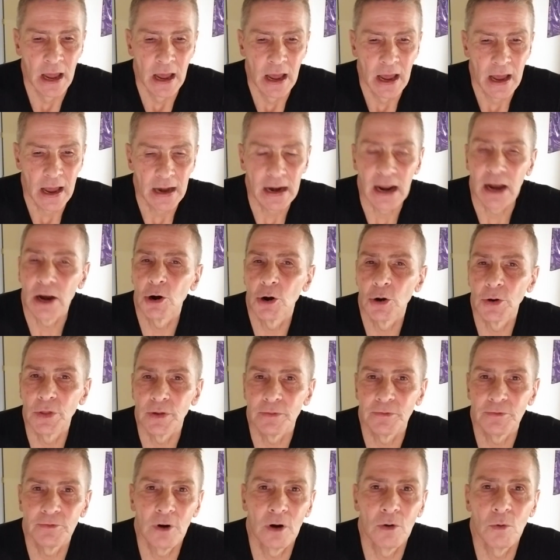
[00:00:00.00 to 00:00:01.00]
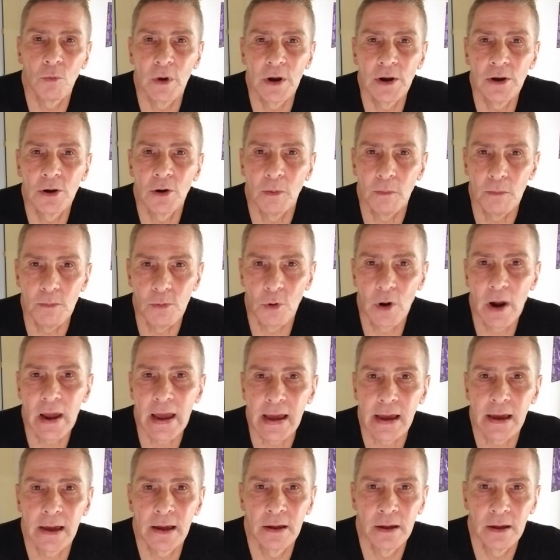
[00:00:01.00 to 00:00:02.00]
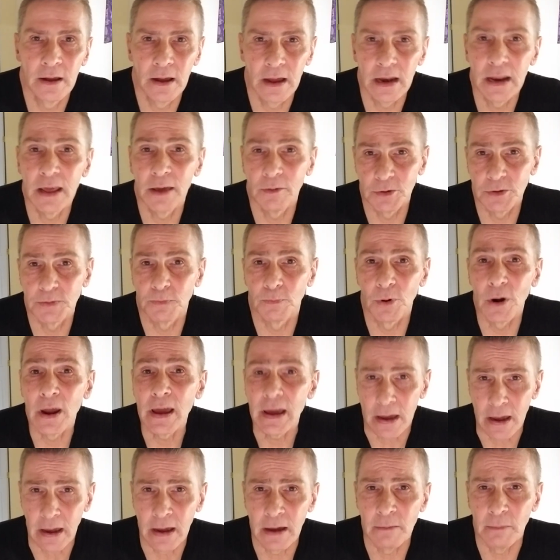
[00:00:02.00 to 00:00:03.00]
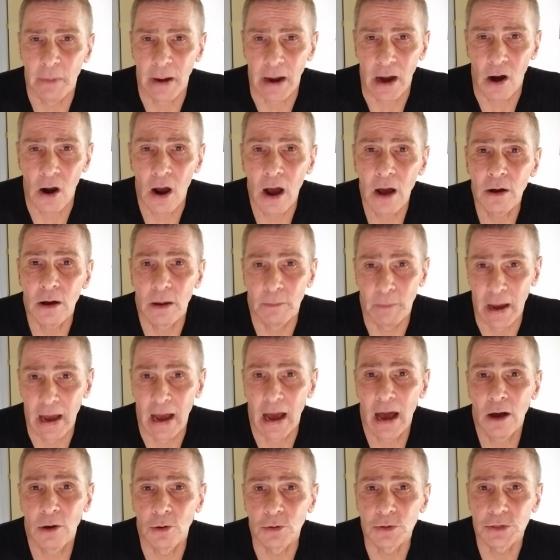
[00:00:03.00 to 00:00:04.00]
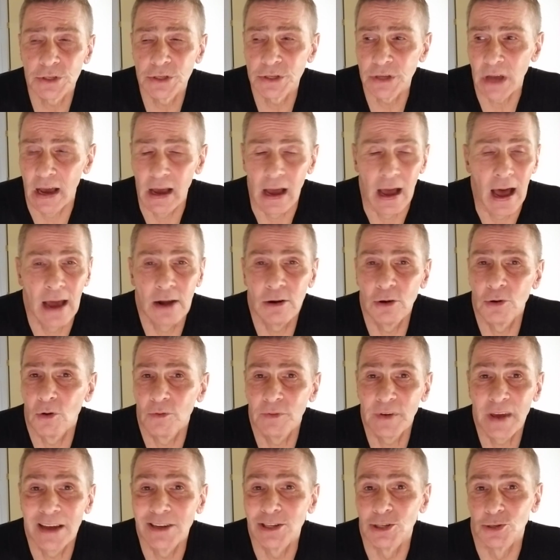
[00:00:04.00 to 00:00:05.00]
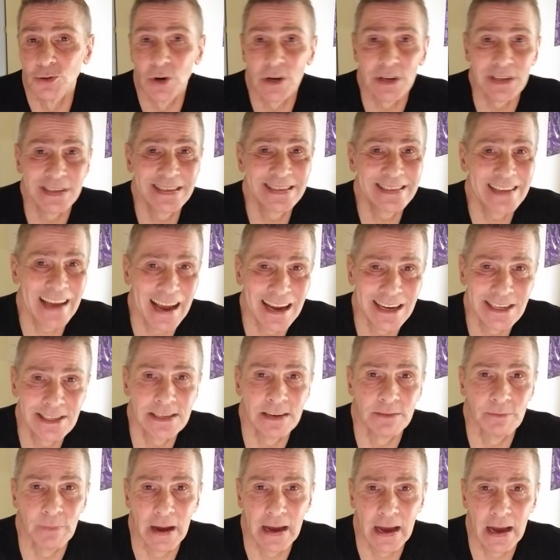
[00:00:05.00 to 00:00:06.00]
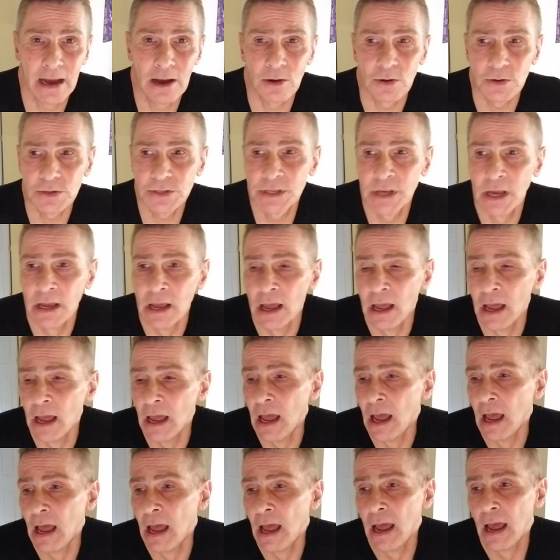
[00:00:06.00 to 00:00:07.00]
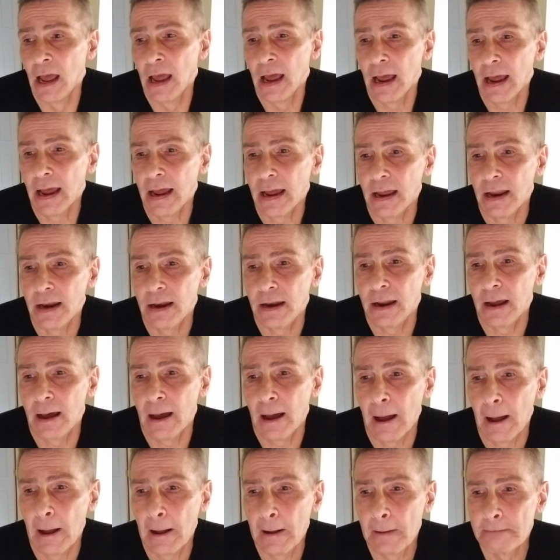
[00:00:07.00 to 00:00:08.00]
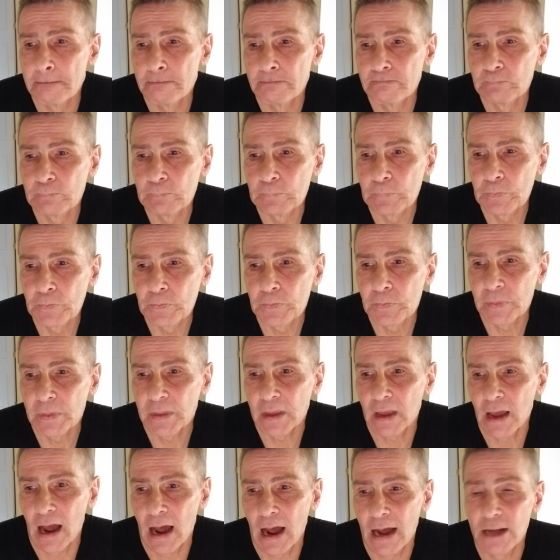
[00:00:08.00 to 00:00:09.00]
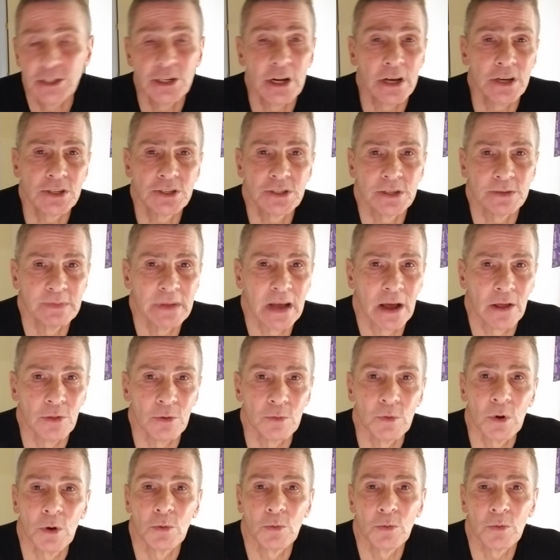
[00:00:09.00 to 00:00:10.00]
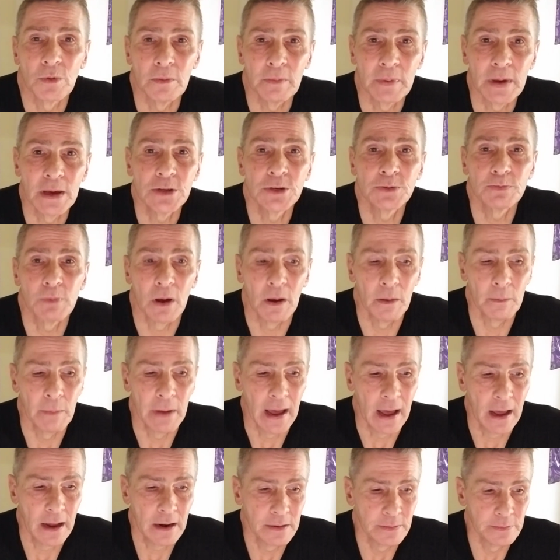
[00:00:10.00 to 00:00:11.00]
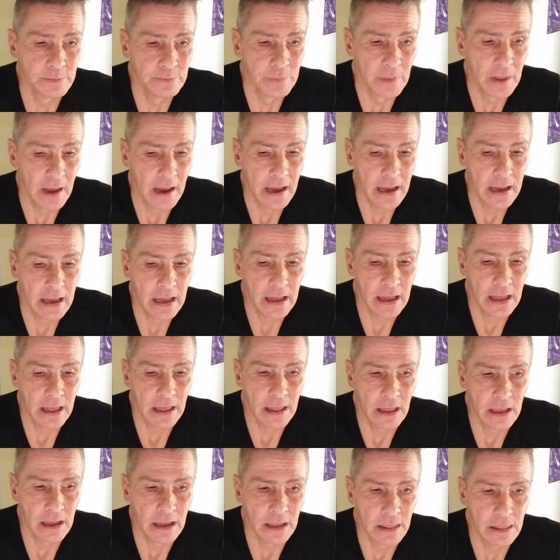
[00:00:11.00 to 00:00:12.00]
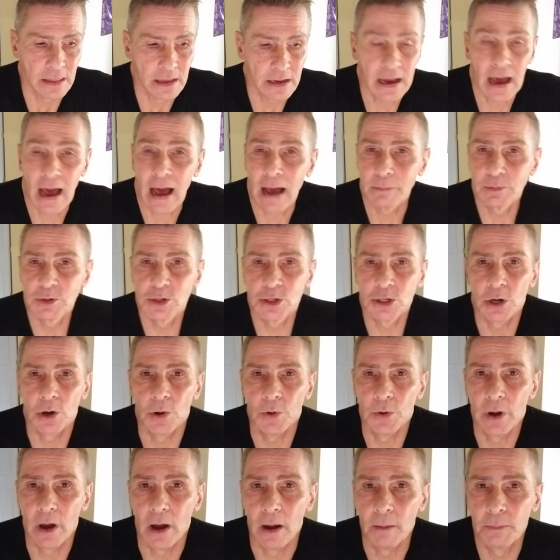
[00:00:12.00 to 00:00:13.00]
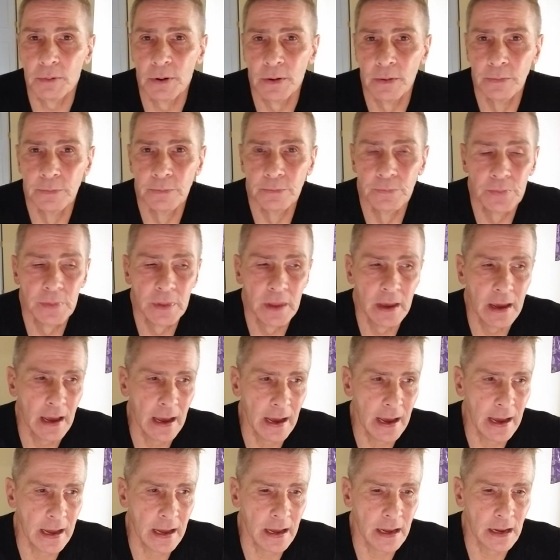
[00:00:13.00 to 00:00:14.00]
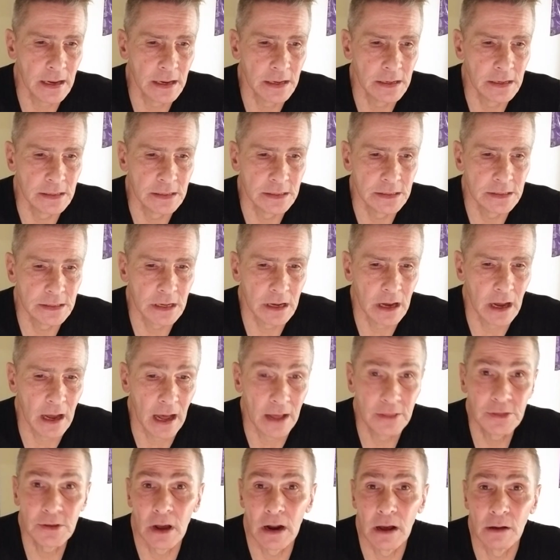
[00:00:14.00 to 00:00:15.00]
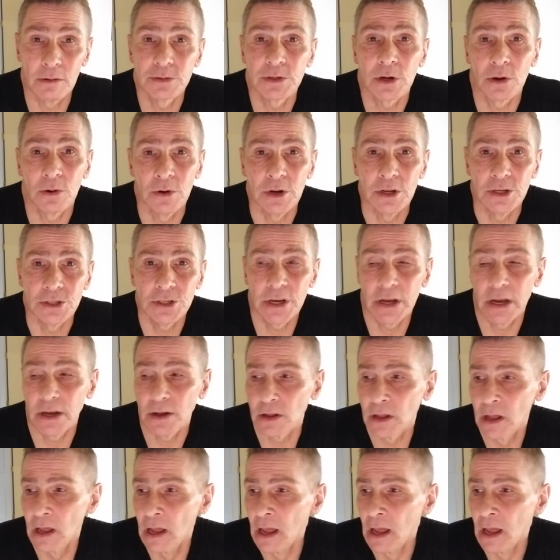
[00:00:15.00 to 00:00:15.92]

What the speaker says: And I heard the front window break, and he was breaking in my house. I don't know if he had drugs stashed in my house. And I chased him down the road with a baseball bat, and the cops showed up. And I thought I was going to jail.